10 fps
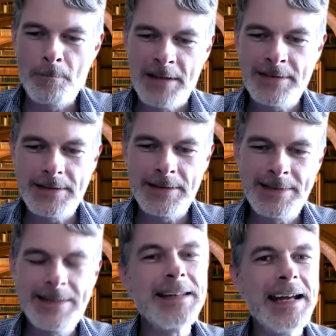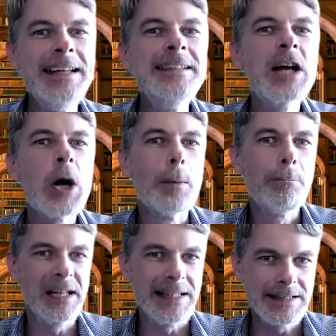this this is
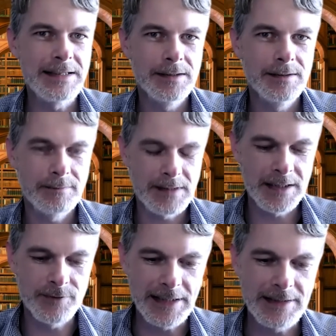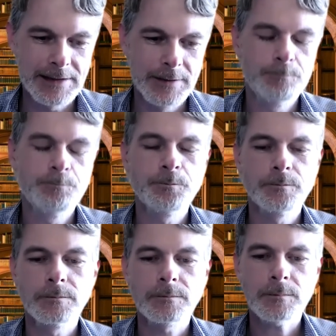incomplete advice
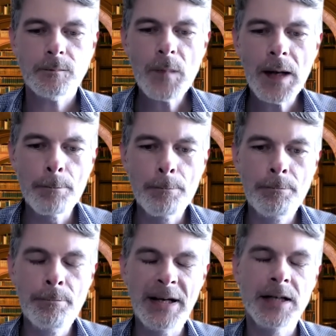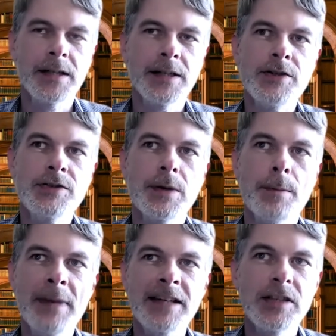because
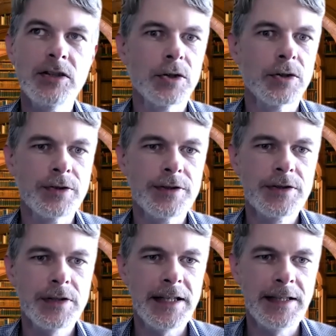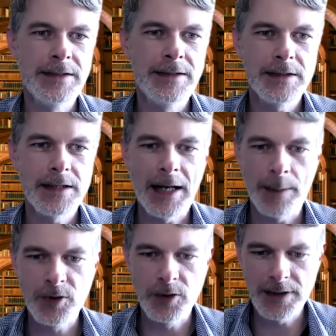mixing genres is
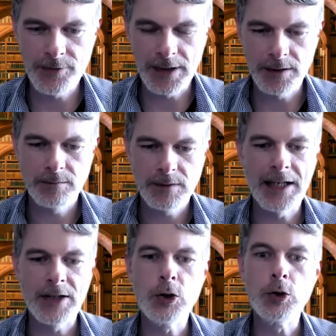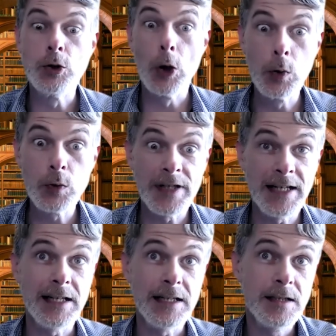absolutely fine and you don't
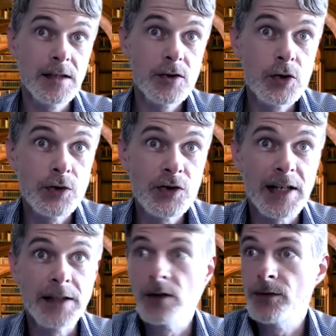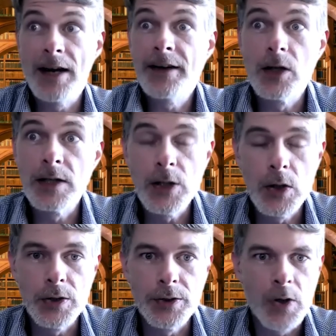need to signal very early
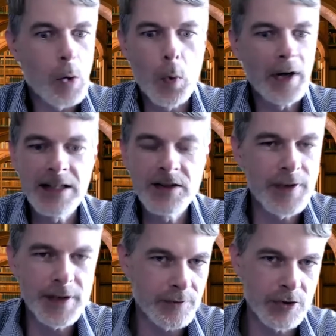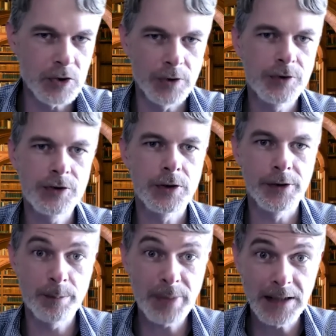on what each of the different genres are
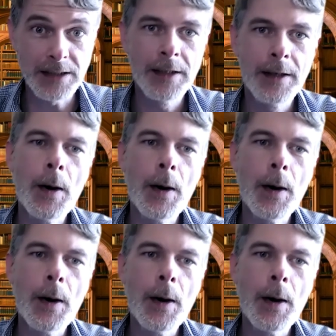going to be